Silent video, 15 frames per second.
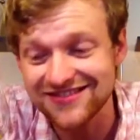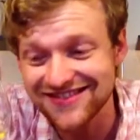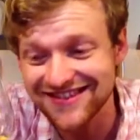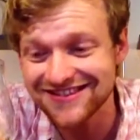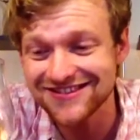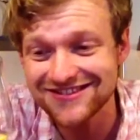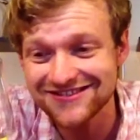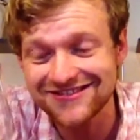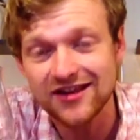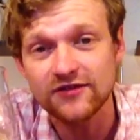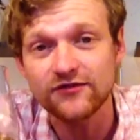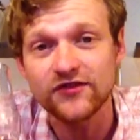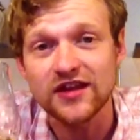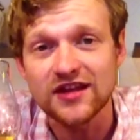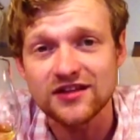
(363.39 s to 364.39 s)
This stuff
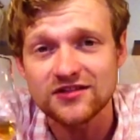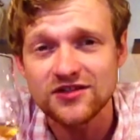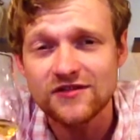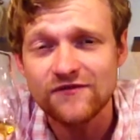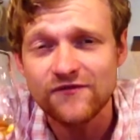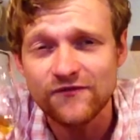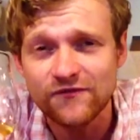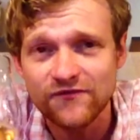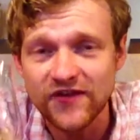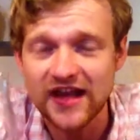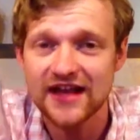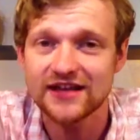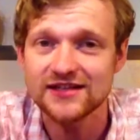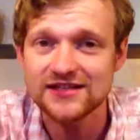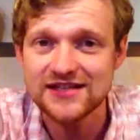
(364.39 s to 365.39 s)
is
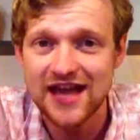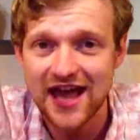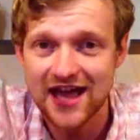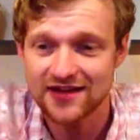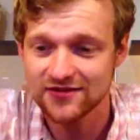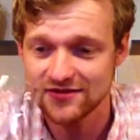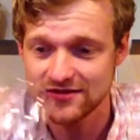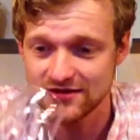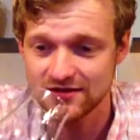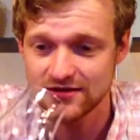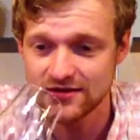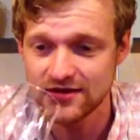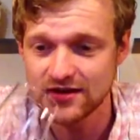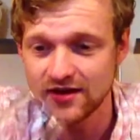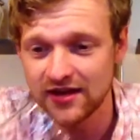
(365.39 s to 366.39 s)
fantastic.
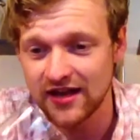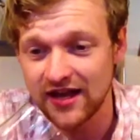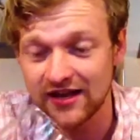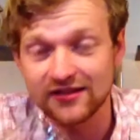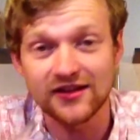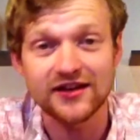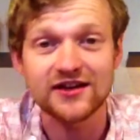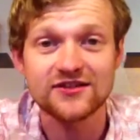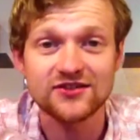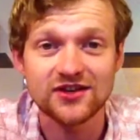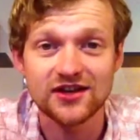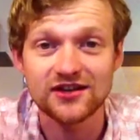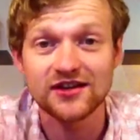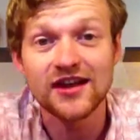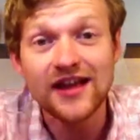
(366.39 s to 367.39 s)
And like I
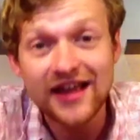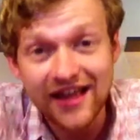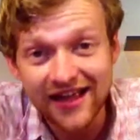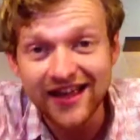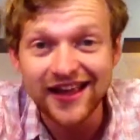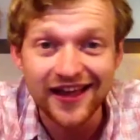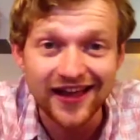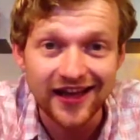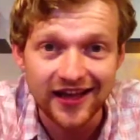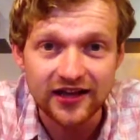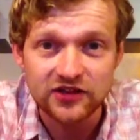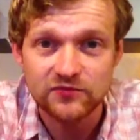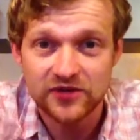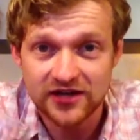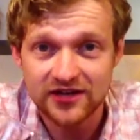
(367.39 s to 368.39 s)
said,
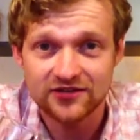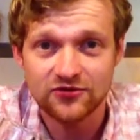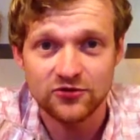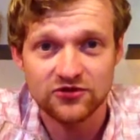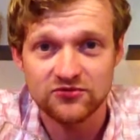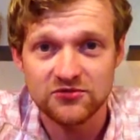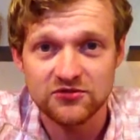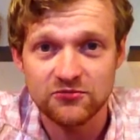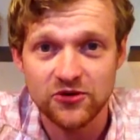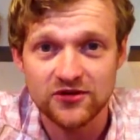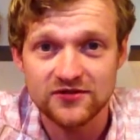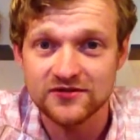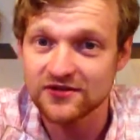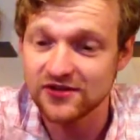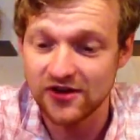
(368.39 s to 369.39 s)
it's my dad's Christmas
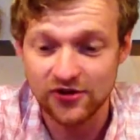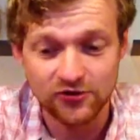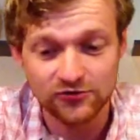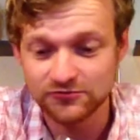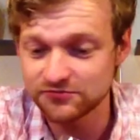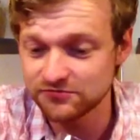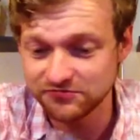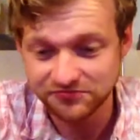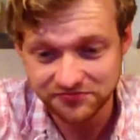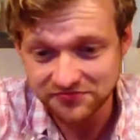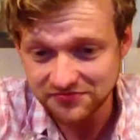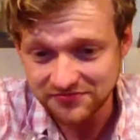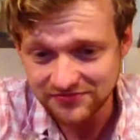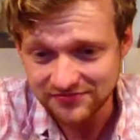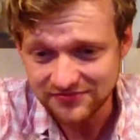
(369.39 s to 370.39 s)
present, so
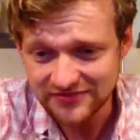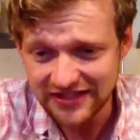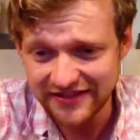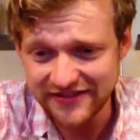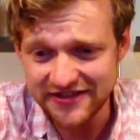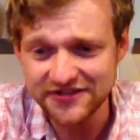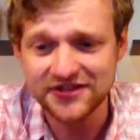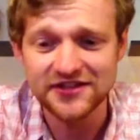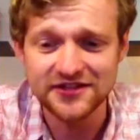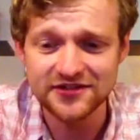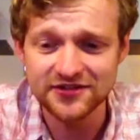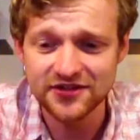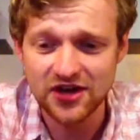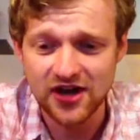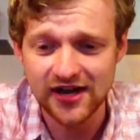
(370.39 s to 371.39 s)
this
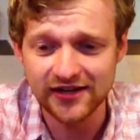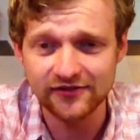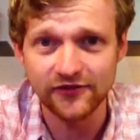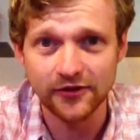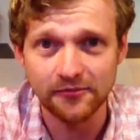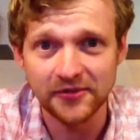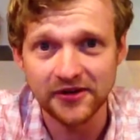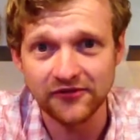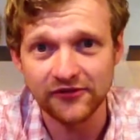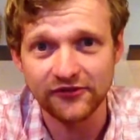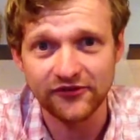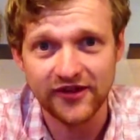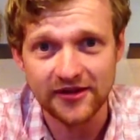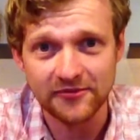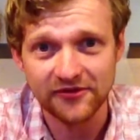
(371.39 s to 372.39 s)
is kind of a bit of a
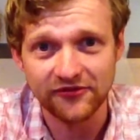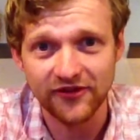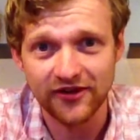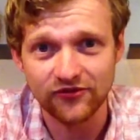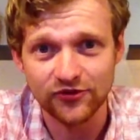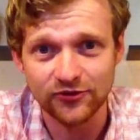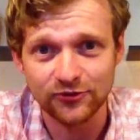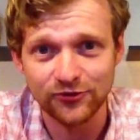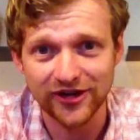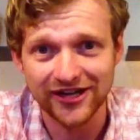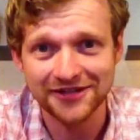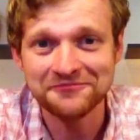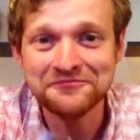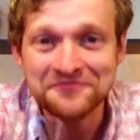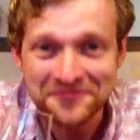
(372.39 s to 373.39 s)
family favourite
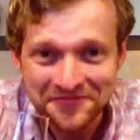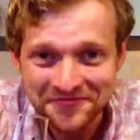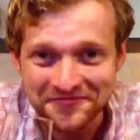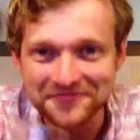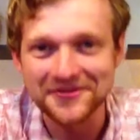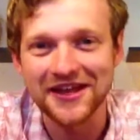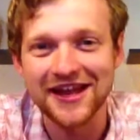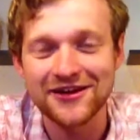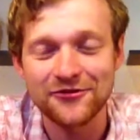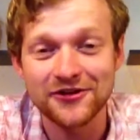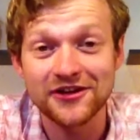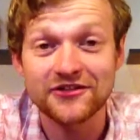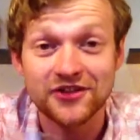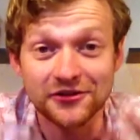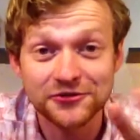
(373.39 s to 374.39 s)
already. Anyway
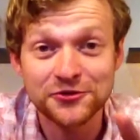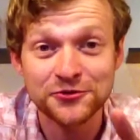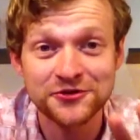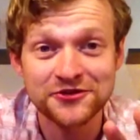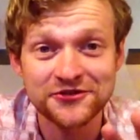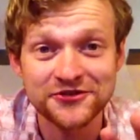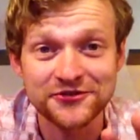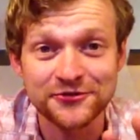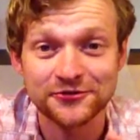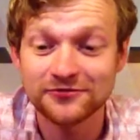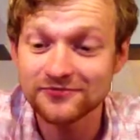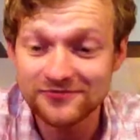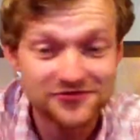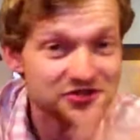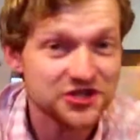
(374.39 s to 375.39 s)
guys, I'll talk to you soon.
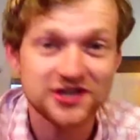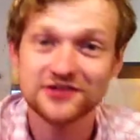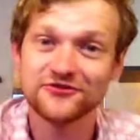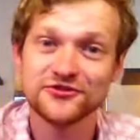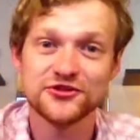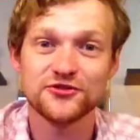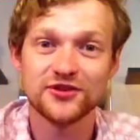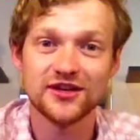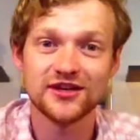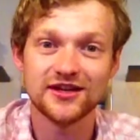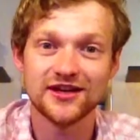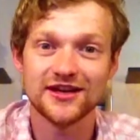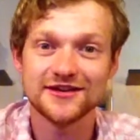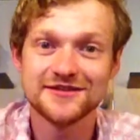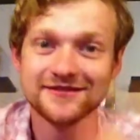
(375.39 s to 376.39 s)
Cheers for tuning in
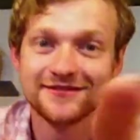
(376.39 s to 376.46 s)
again.